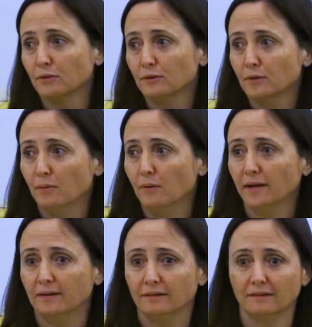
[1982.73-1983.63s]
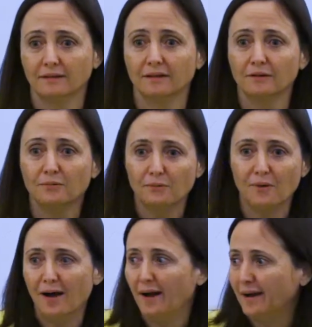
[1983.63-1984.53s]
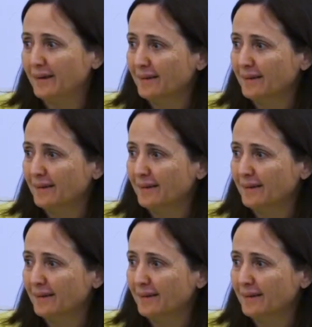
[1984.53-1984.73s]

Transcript: what's the point? You know, why?